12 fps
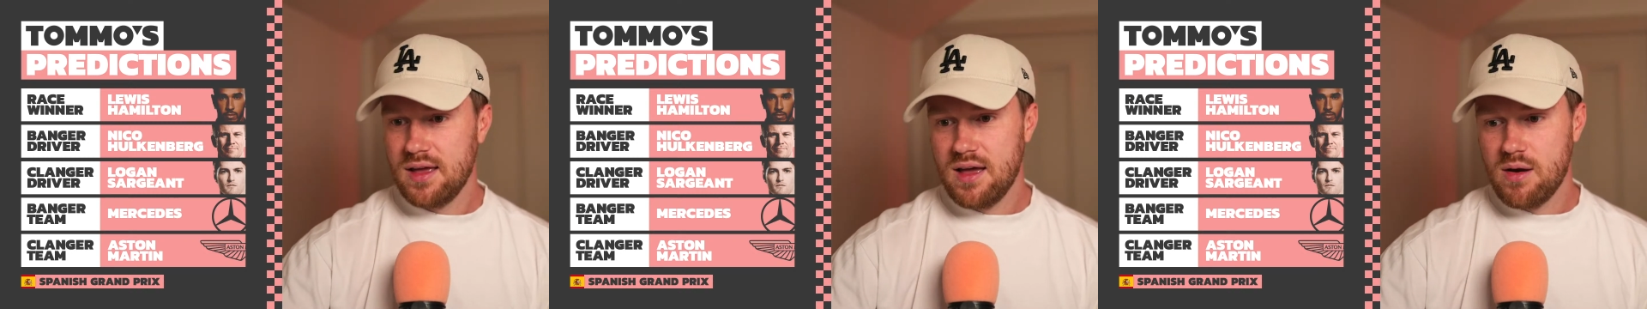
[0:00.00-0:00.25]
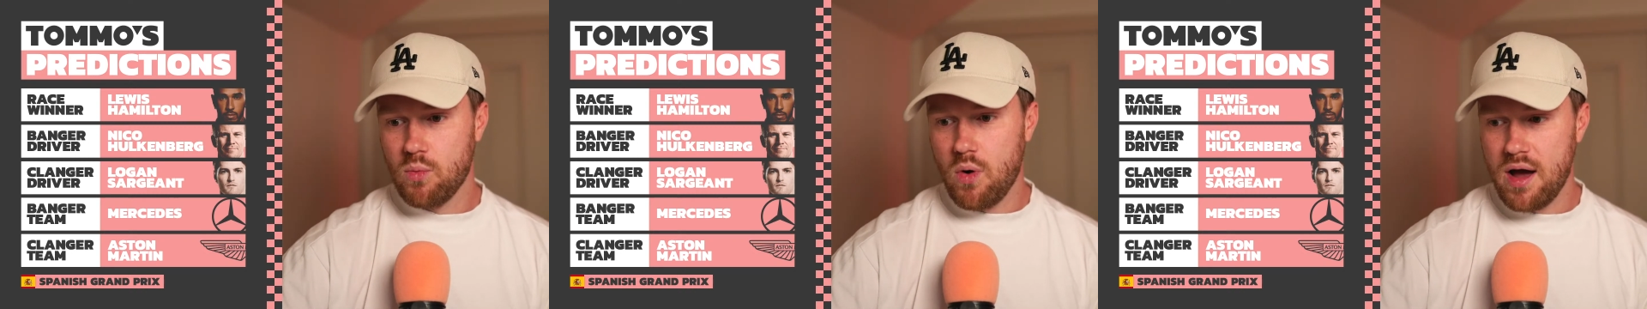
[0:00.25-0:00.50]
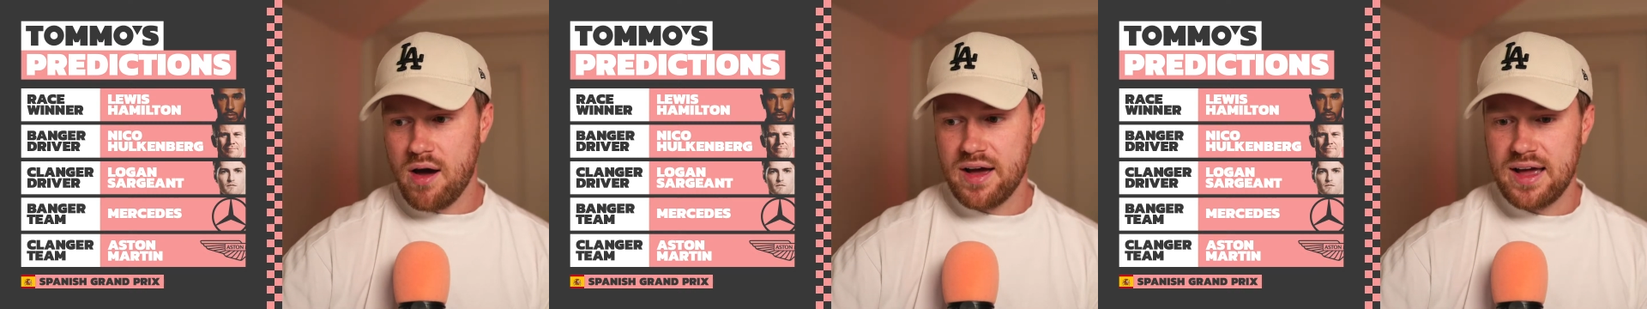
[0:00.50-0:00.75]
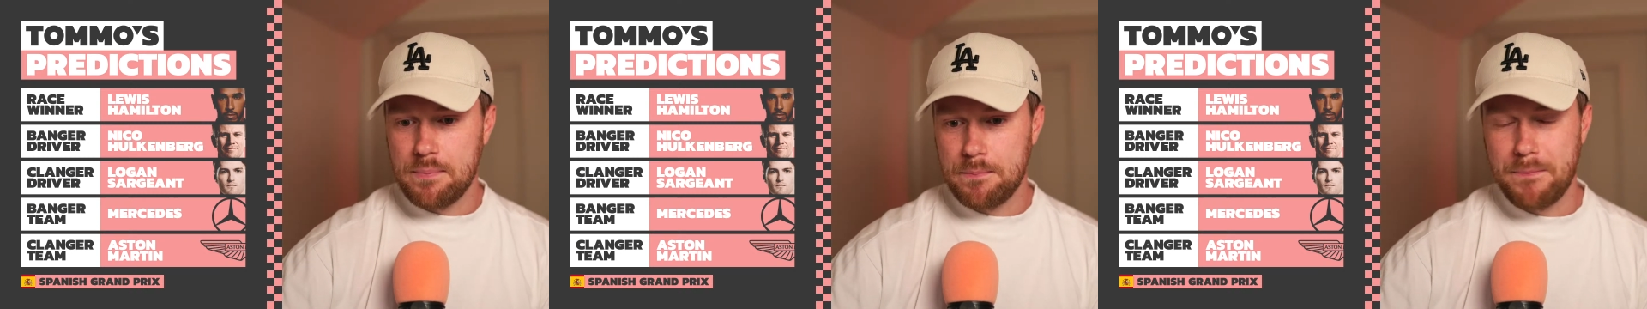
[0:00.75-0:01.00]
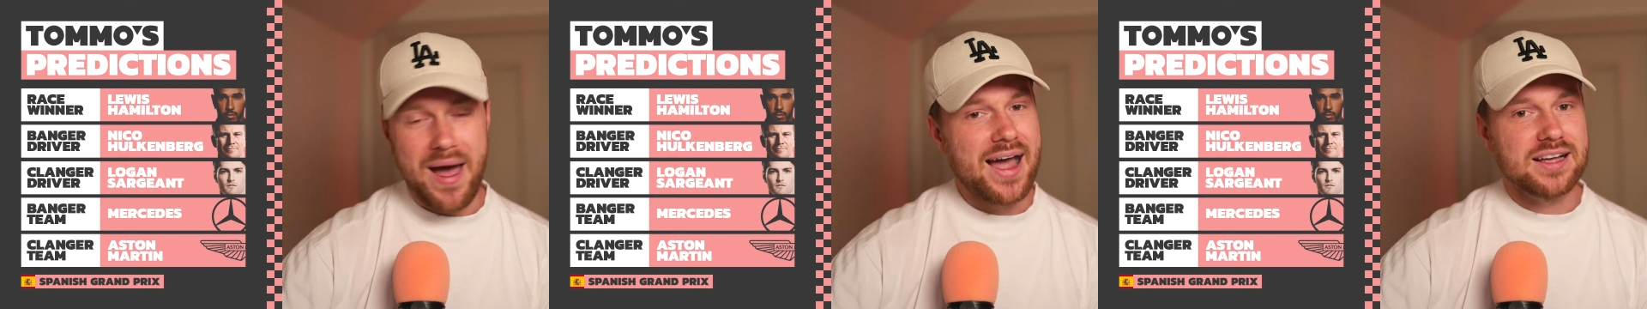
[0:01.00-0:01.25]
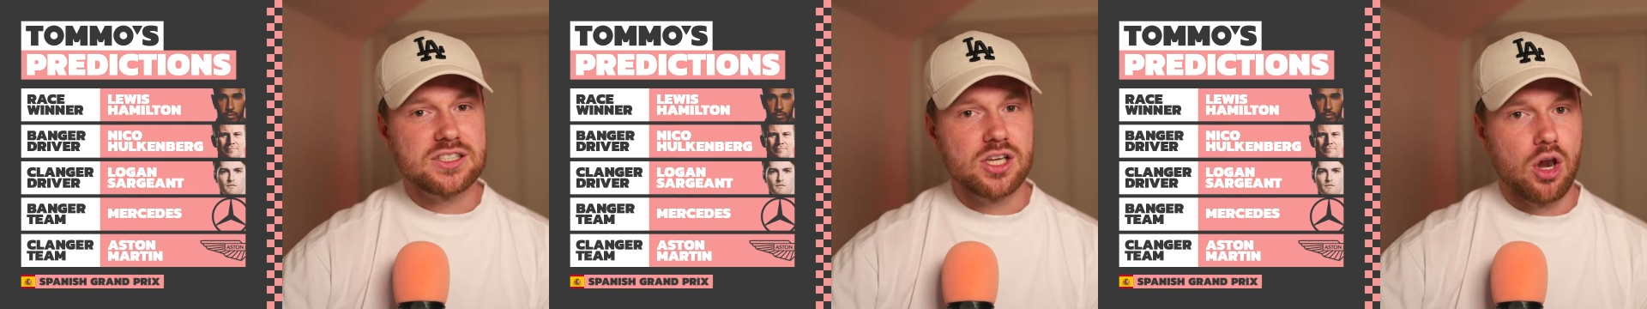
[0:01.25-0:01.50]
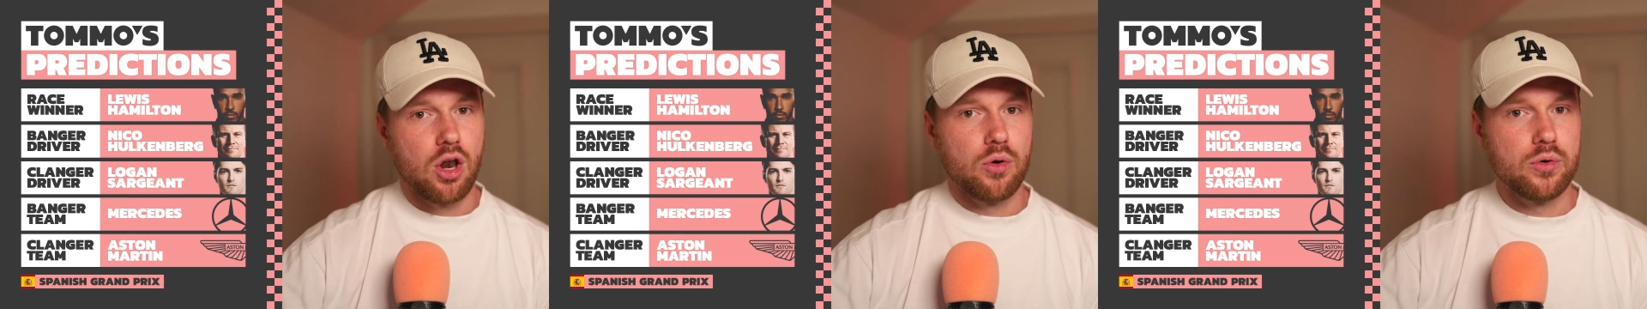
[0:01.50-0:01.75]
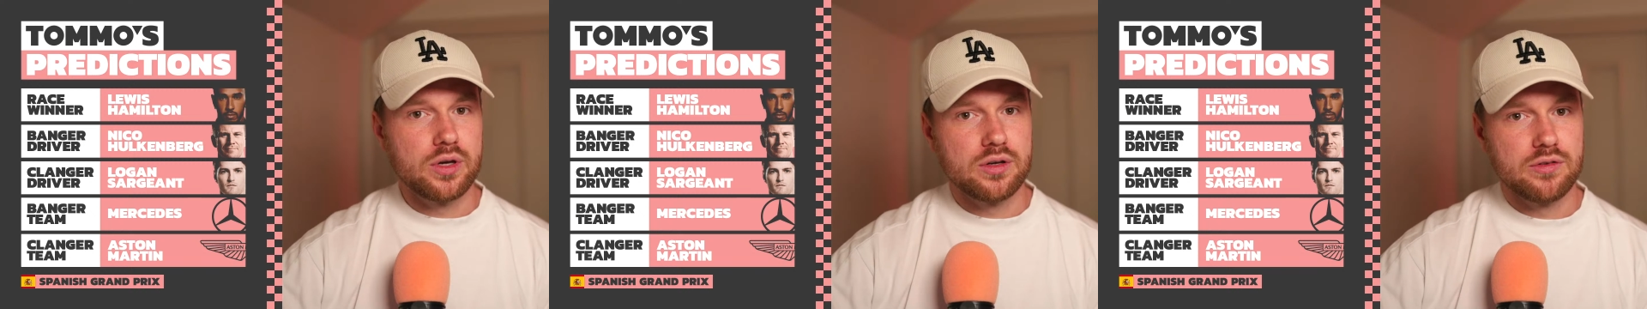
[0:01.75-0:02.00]
I backed
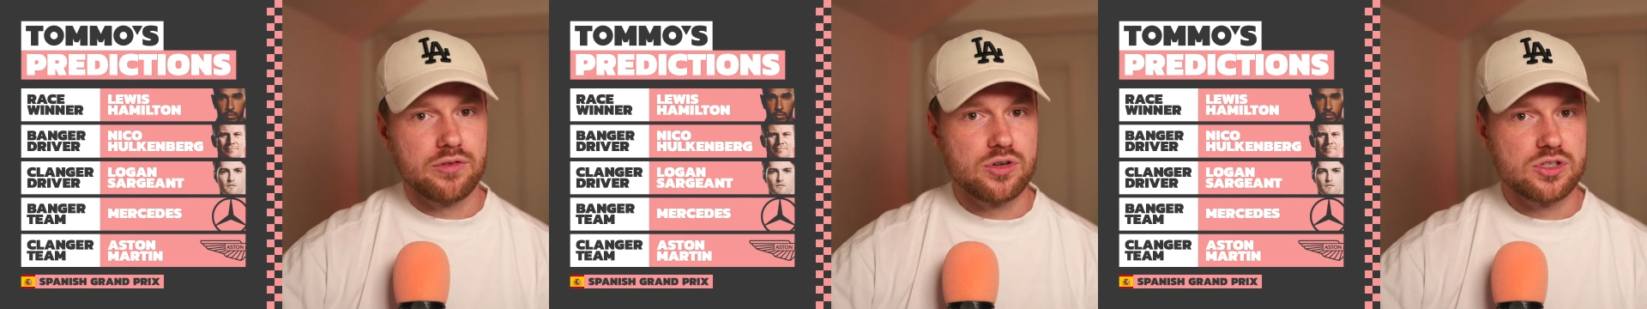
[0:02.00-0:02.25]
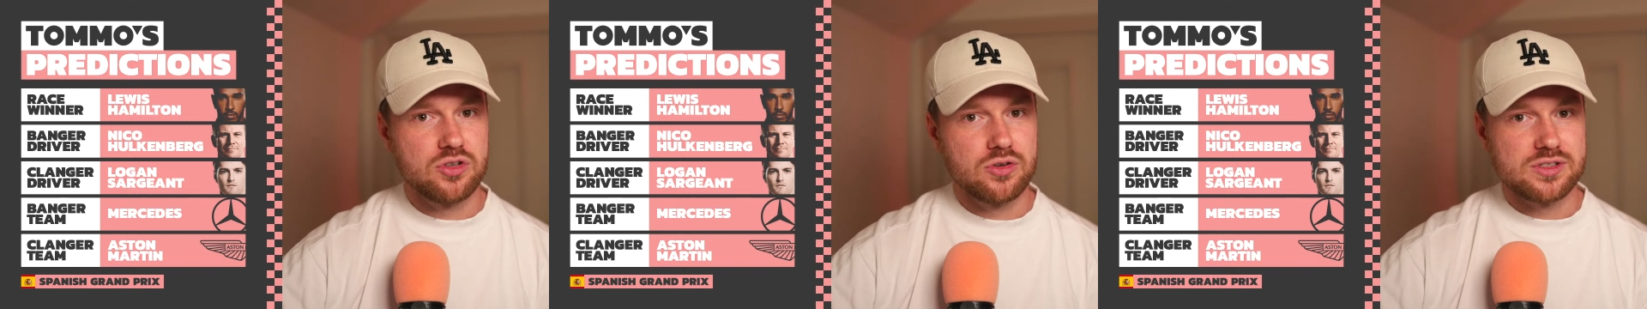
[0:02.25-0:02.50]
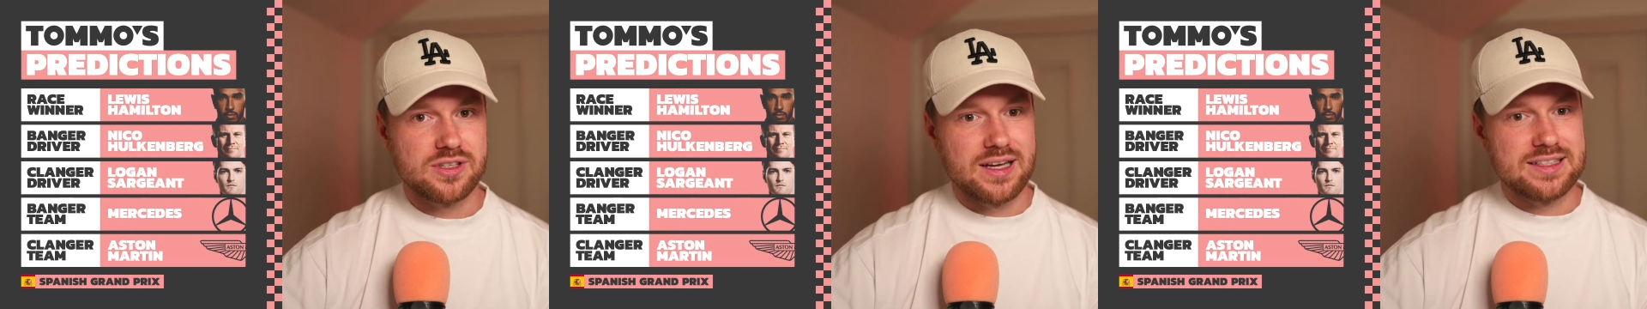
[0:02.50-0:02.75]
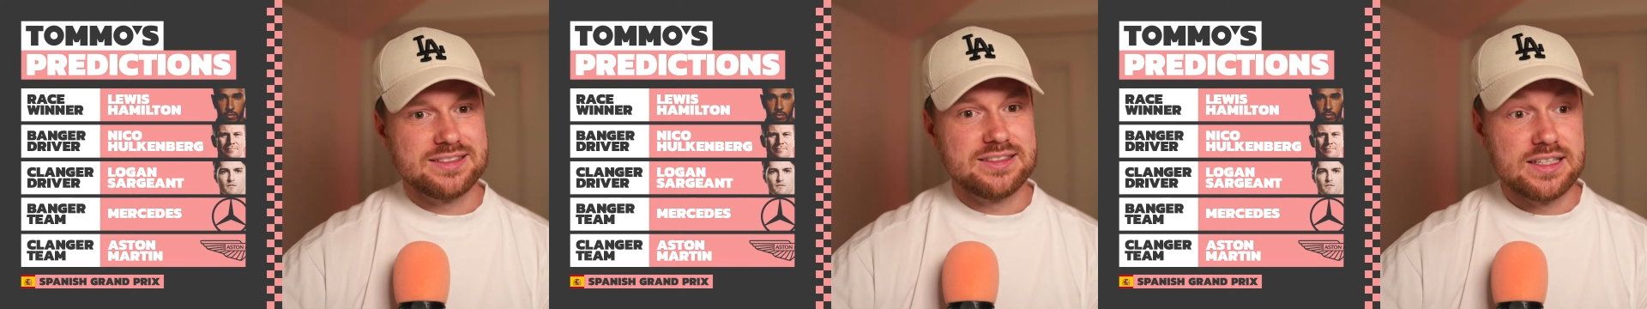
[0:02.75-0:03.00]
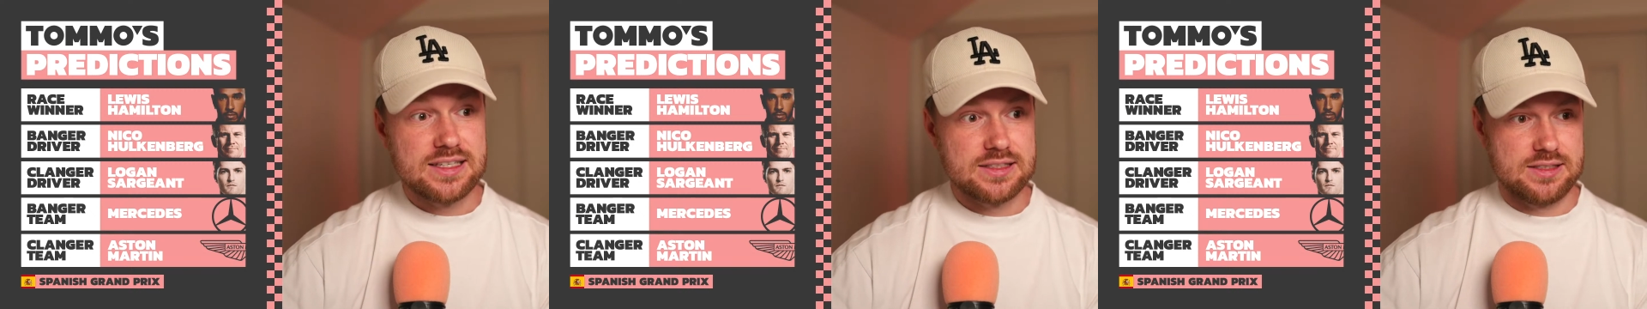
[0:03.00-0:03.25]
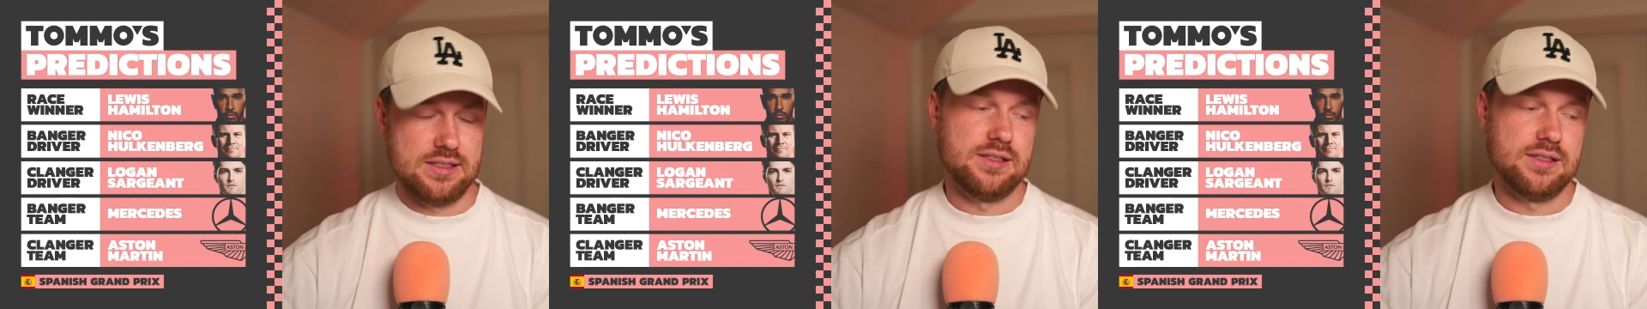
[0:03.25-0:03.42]
Logan for as long as I did.